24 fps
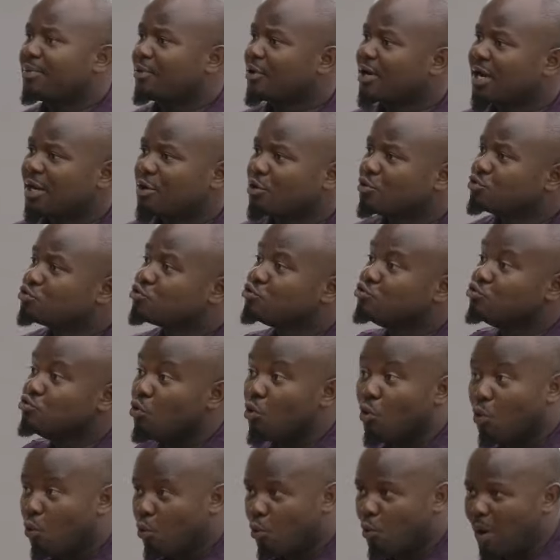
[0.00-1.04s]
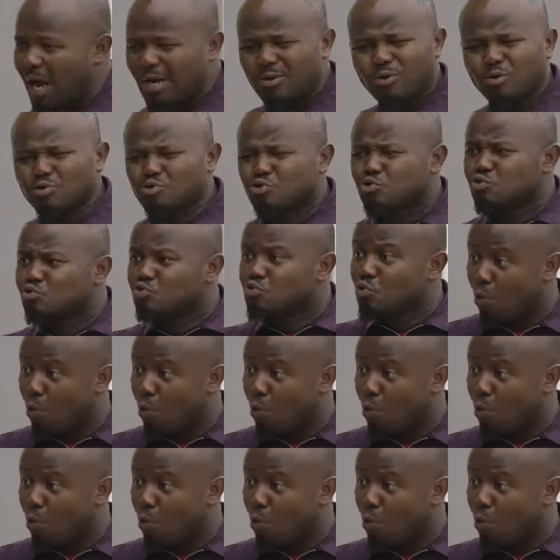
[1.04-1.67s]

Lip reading: My brother, I don't